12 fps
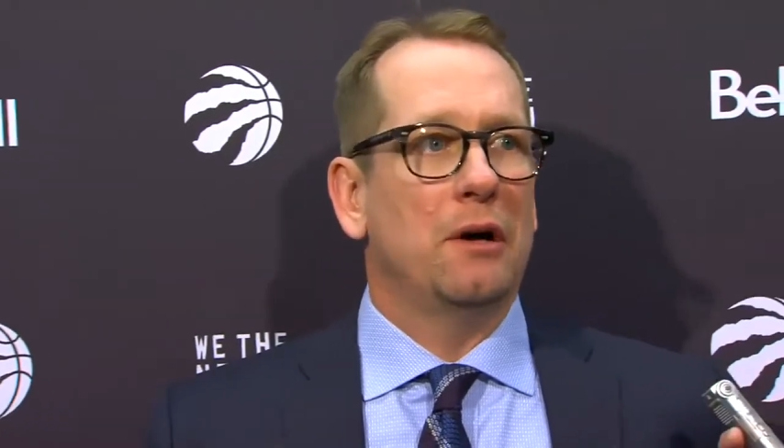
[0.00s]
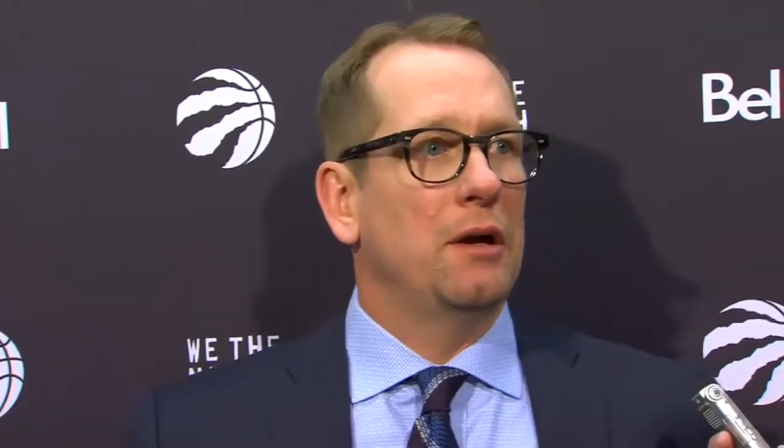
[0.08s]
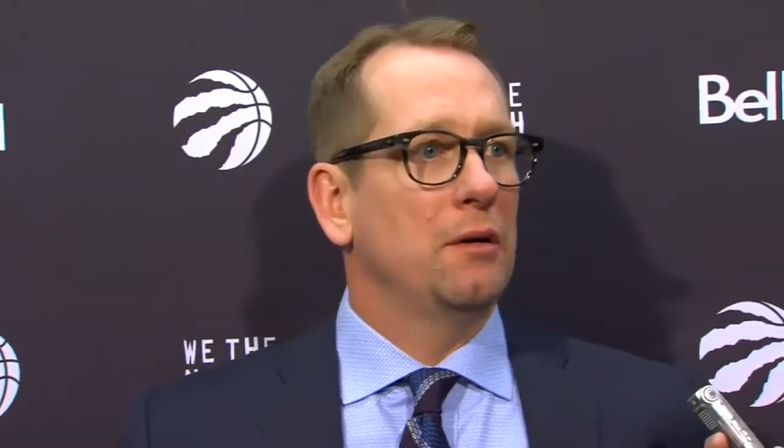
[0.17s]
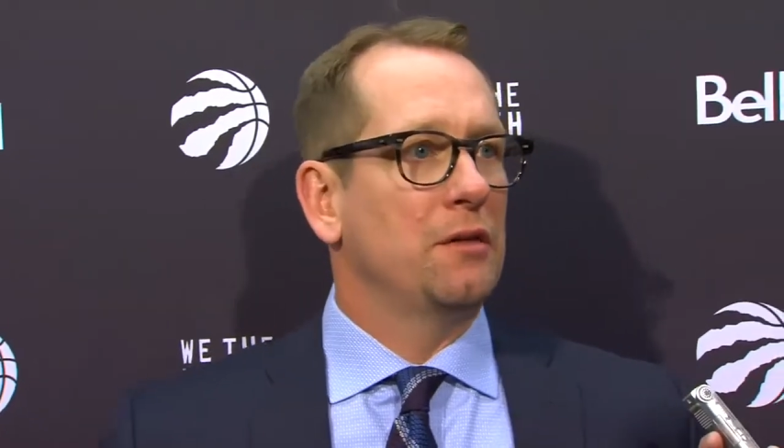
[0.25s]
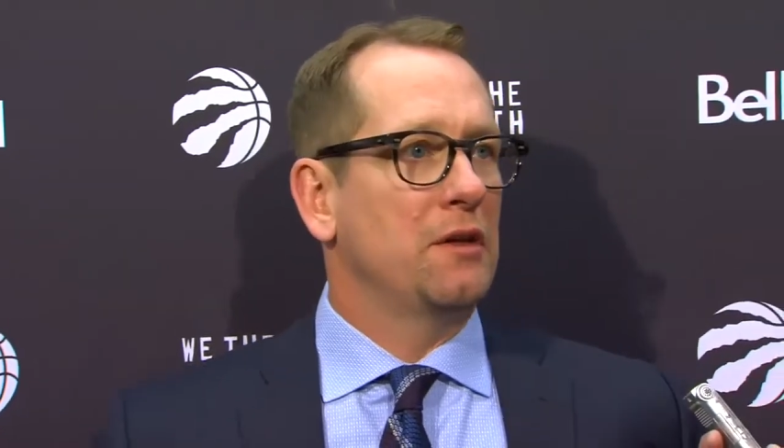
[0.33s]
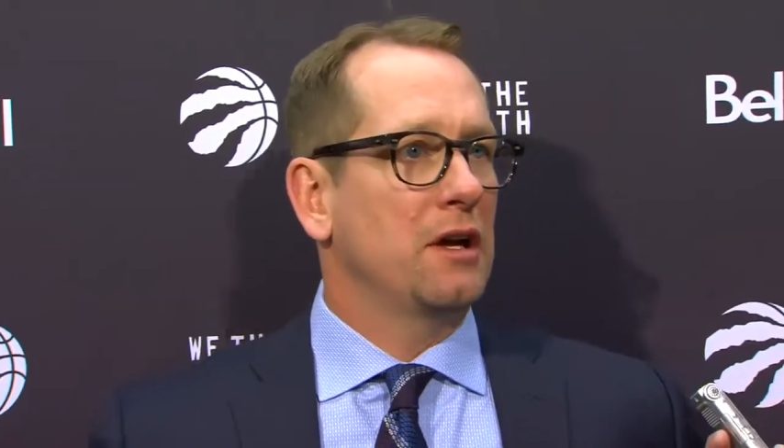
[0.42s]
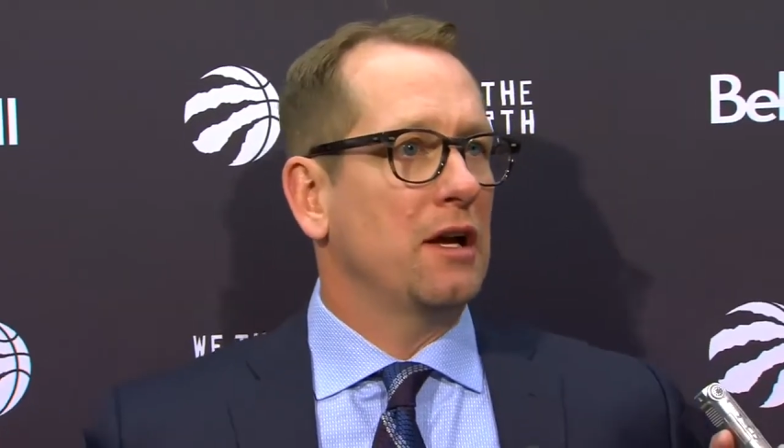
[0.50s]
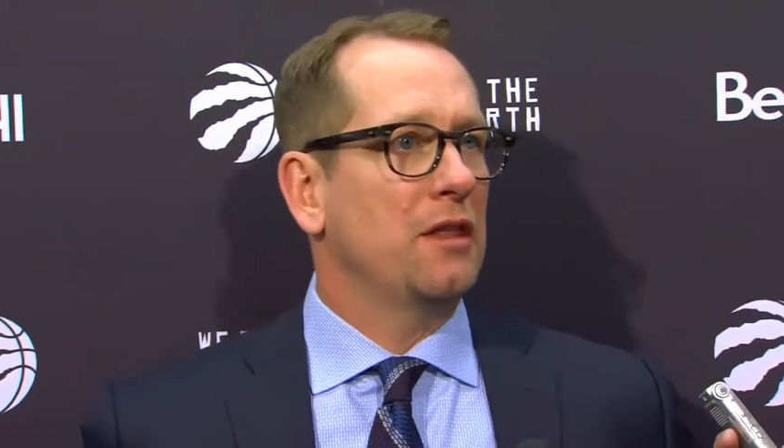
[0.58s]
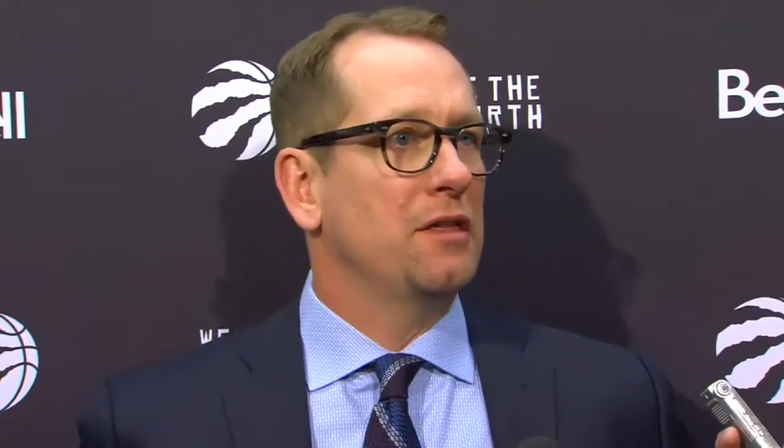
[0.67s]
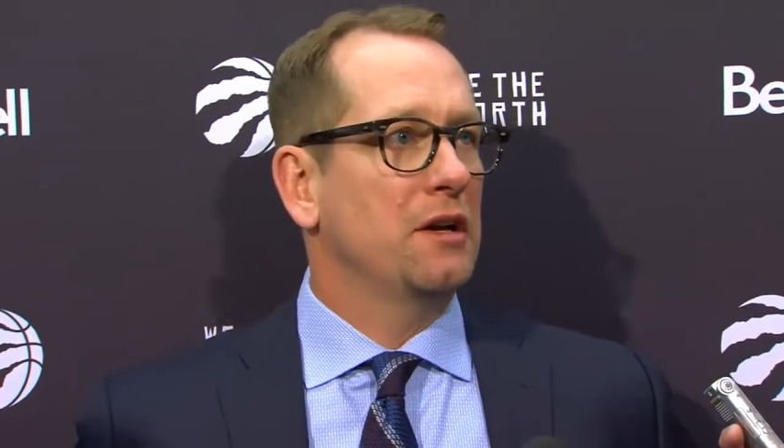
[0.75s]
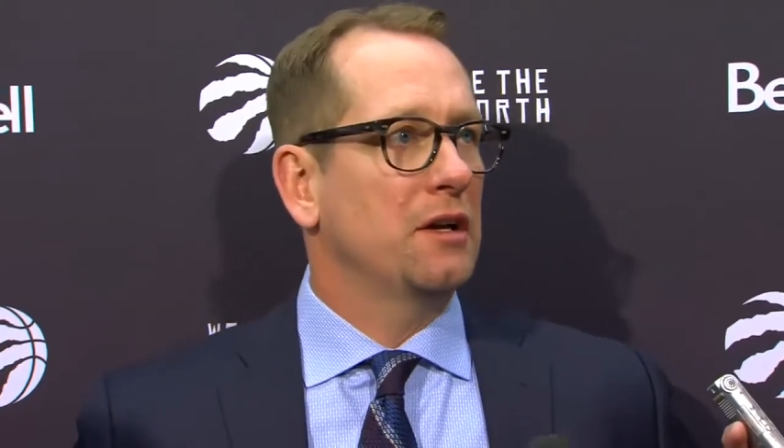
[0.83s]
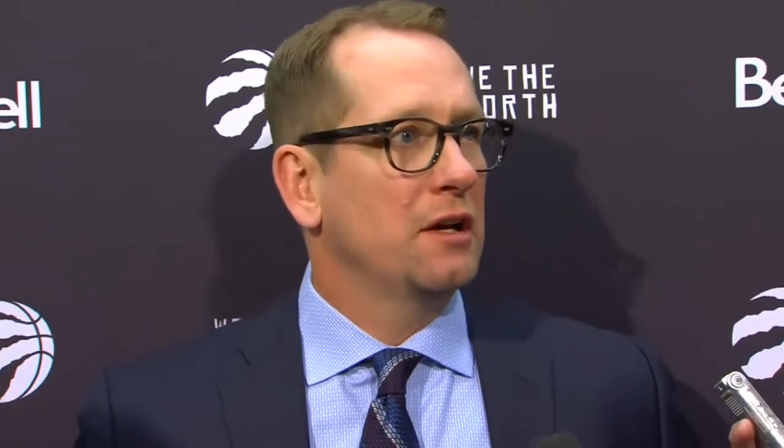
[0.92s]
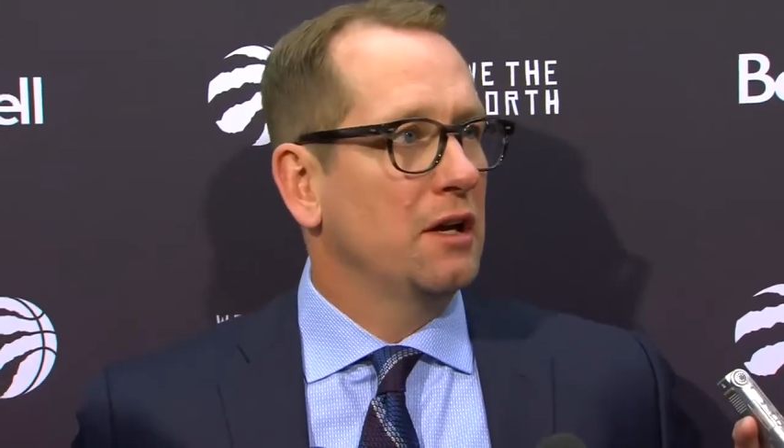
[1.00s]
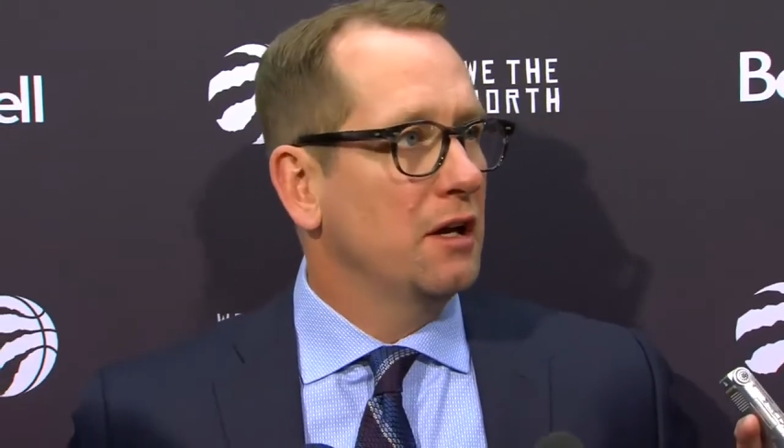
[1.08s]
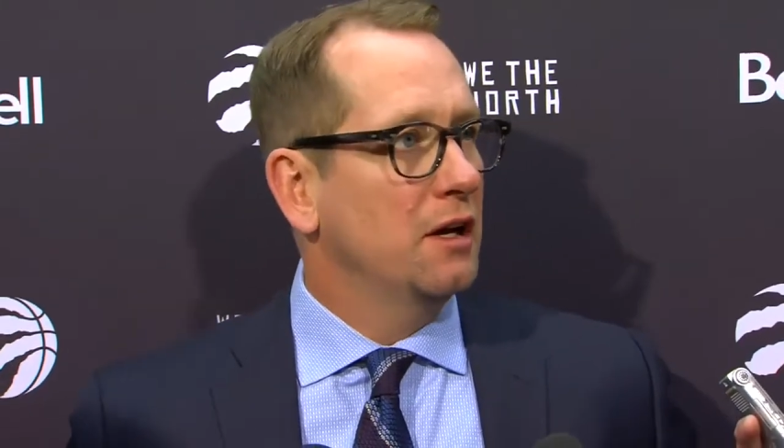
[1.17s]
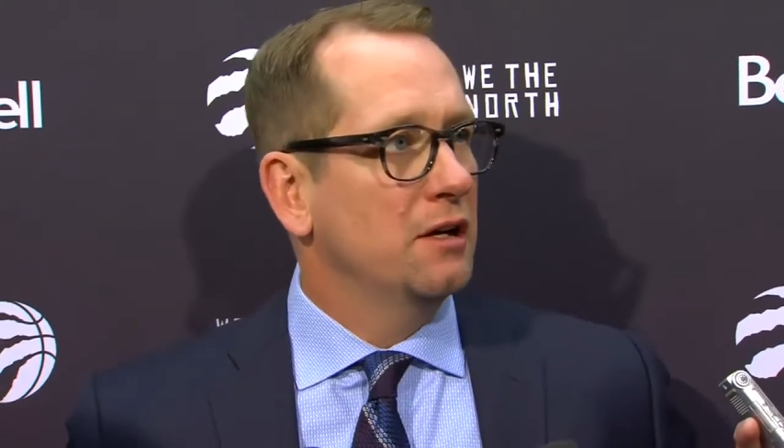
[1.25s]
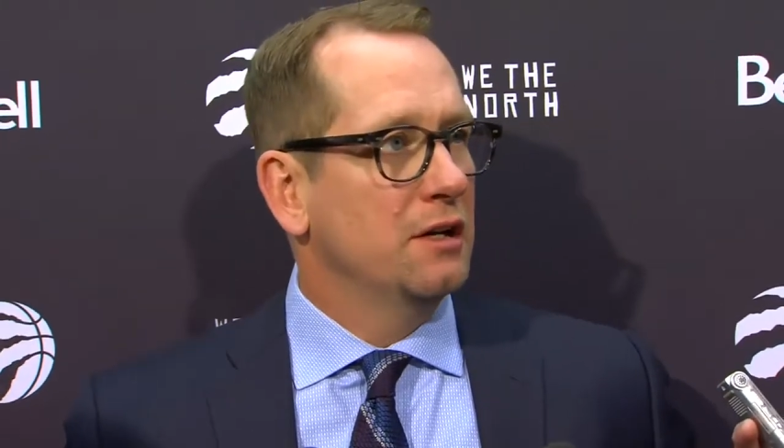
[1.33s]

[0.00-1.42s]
I don't think. I think again,